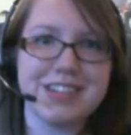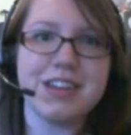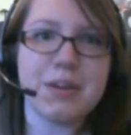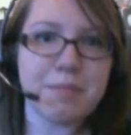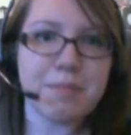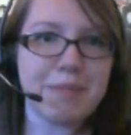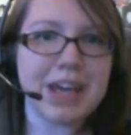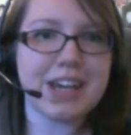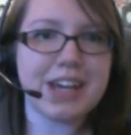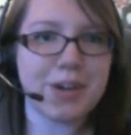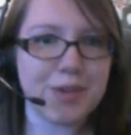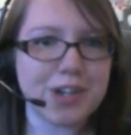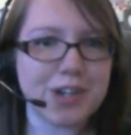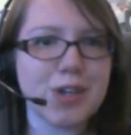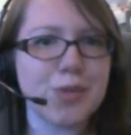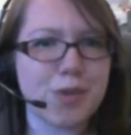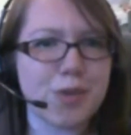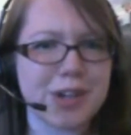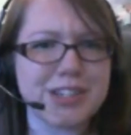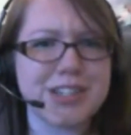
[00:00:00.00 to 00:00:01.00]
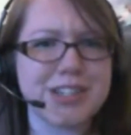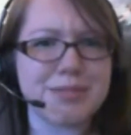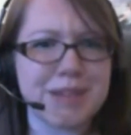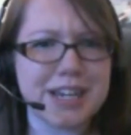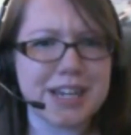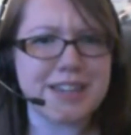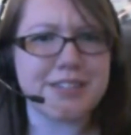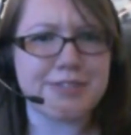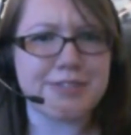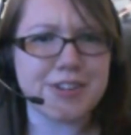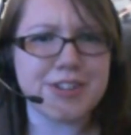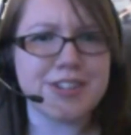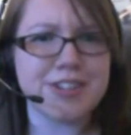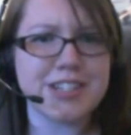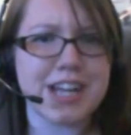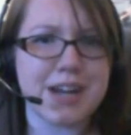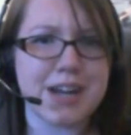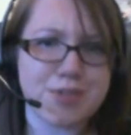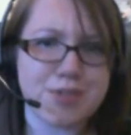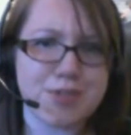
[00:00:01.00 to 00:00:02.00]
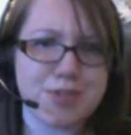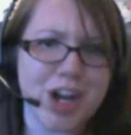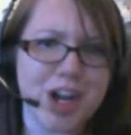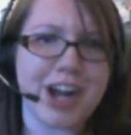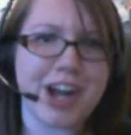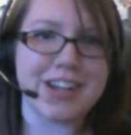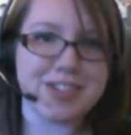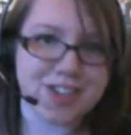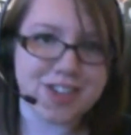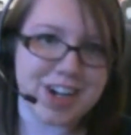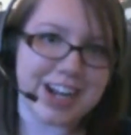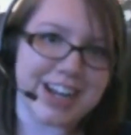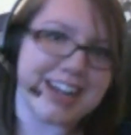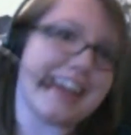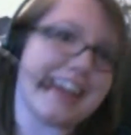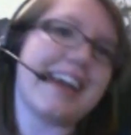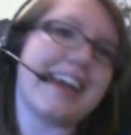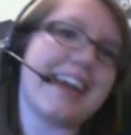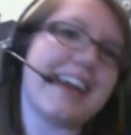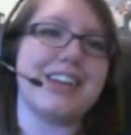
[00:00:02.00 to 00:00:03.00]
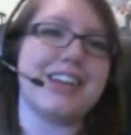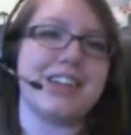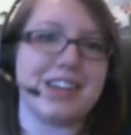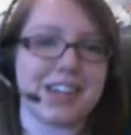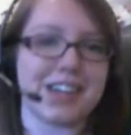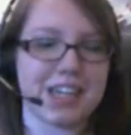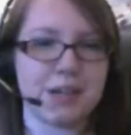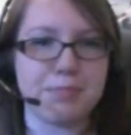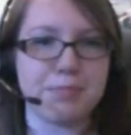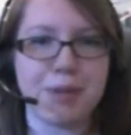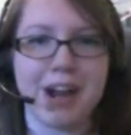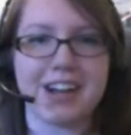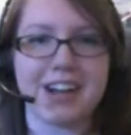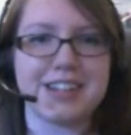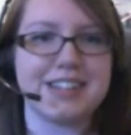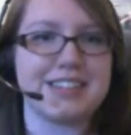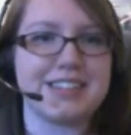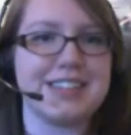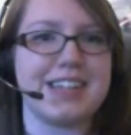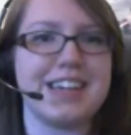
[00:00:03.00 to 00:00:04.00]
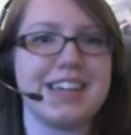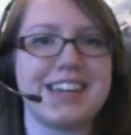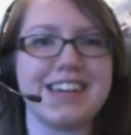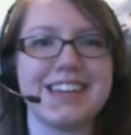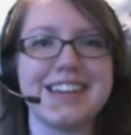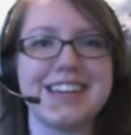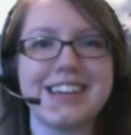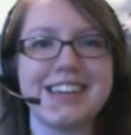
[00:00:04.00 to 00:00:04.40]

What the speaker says: make what you want to make the first time, try again and keep practicing.